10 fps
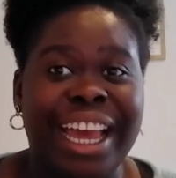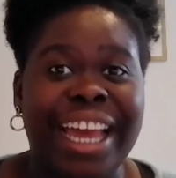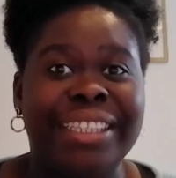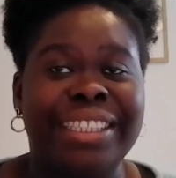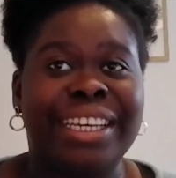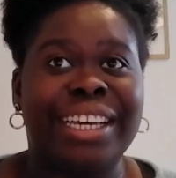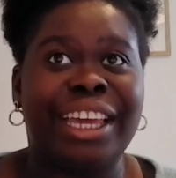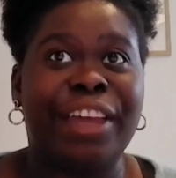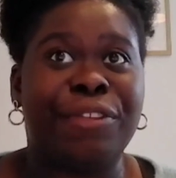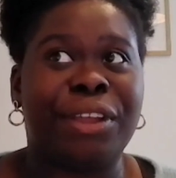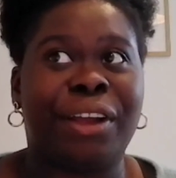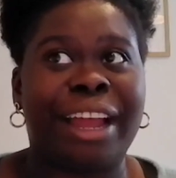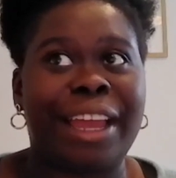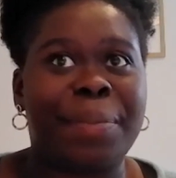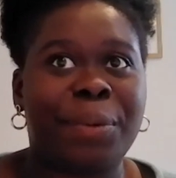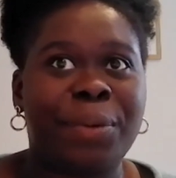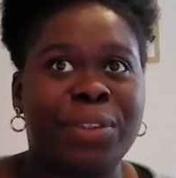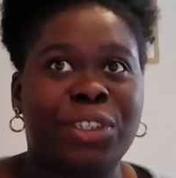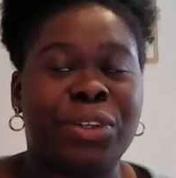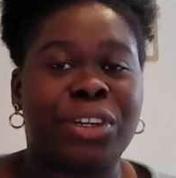and if they're able
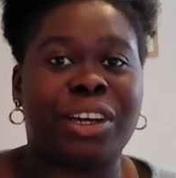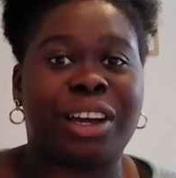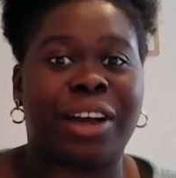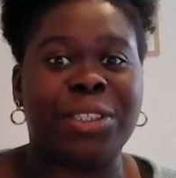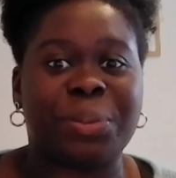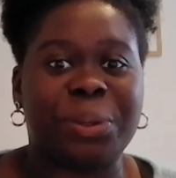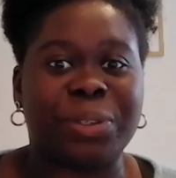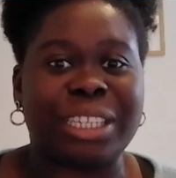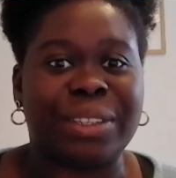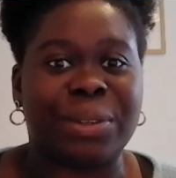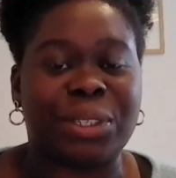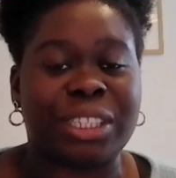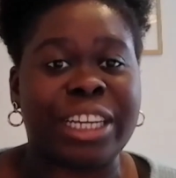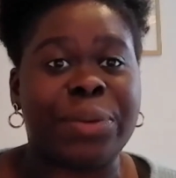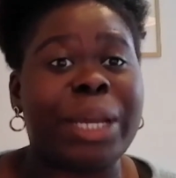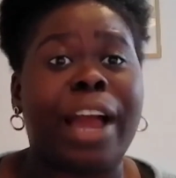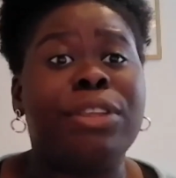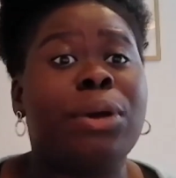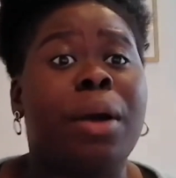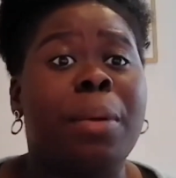to contribute in our society, we have
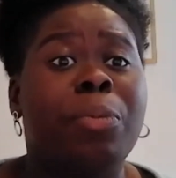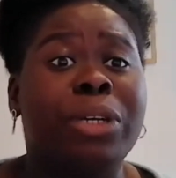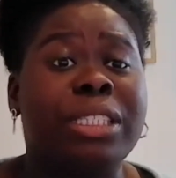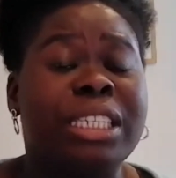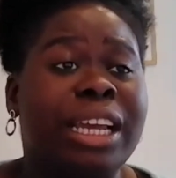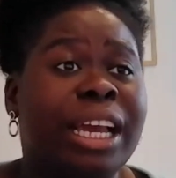to come up with